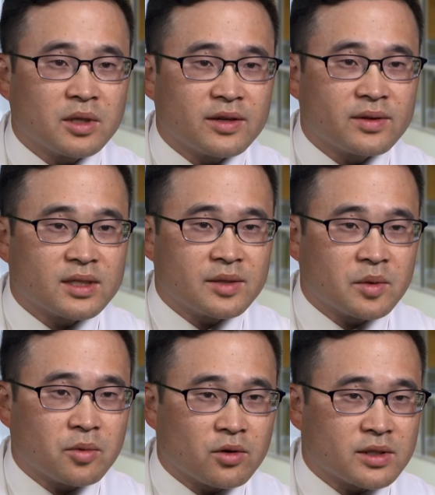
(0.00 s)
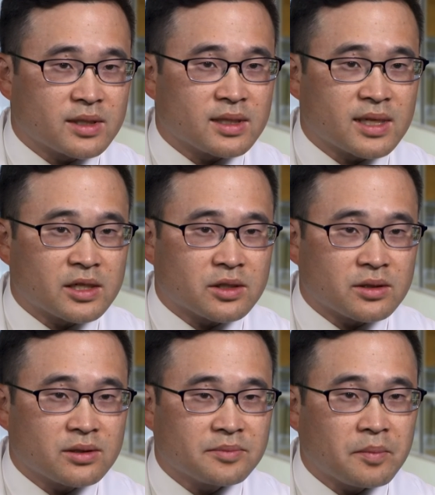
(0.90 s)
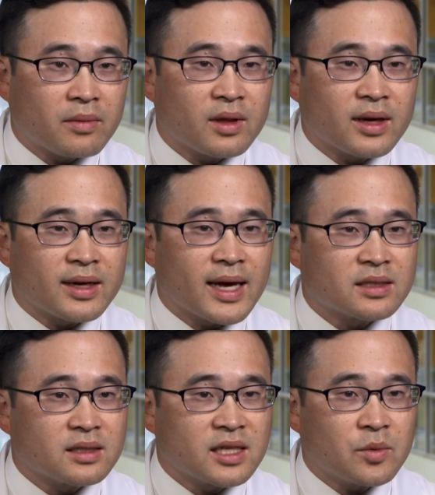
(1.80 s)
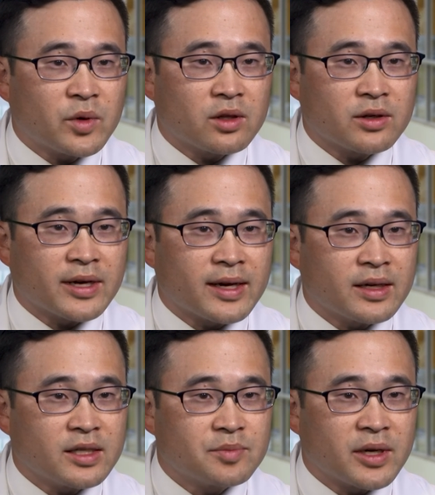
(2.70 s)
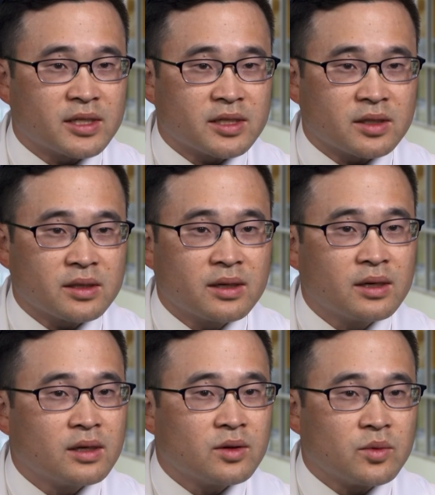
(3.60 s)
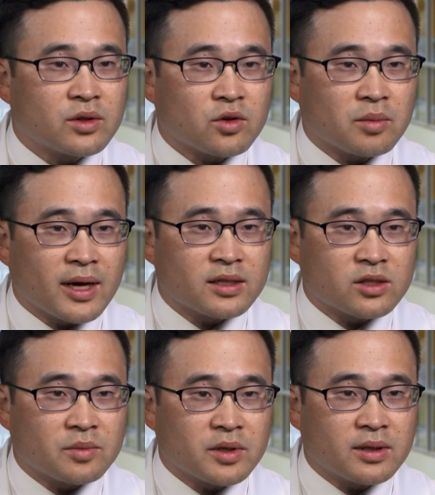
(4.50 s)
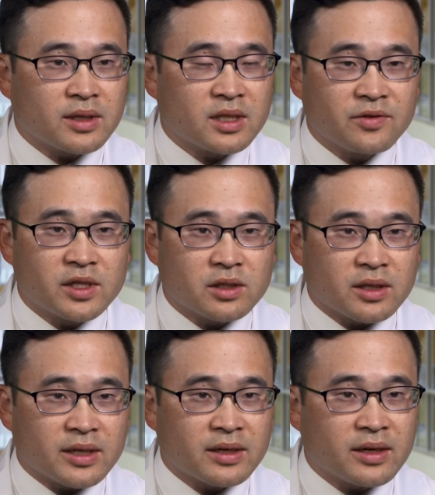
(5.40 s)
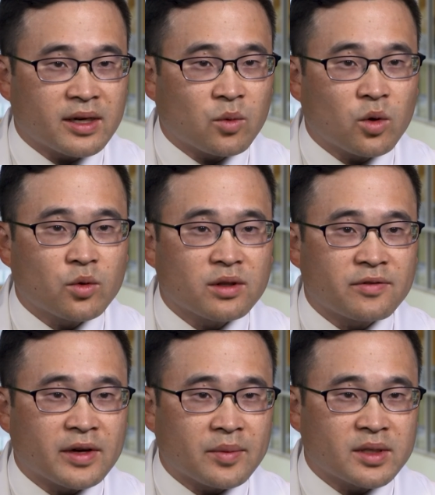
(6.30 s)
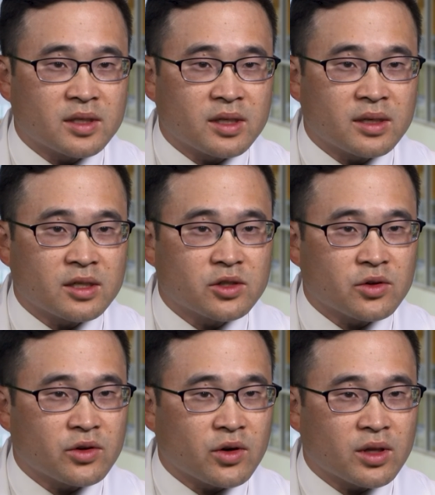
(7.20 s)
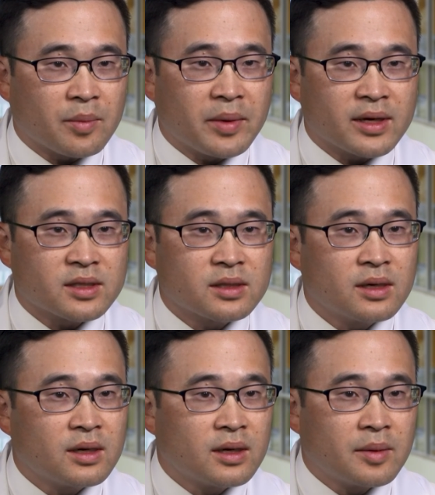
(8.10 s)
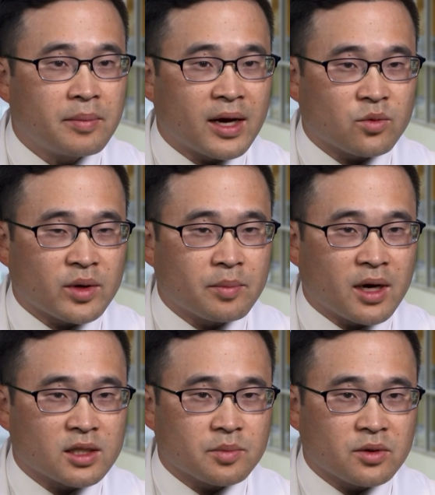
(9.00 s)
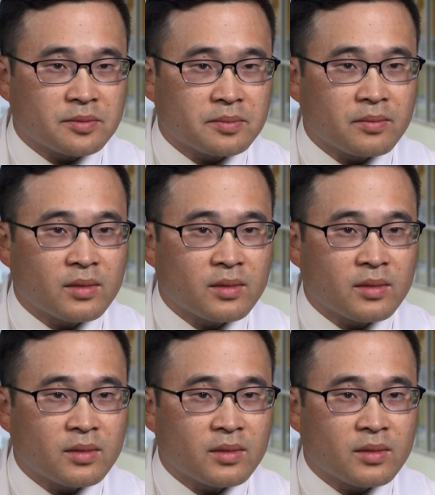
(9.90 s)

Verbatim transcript: believe the team approach is essential and as a team, we look at each patient with neuroblastoma individually and work with the family to ensure they're on the best pathway possible.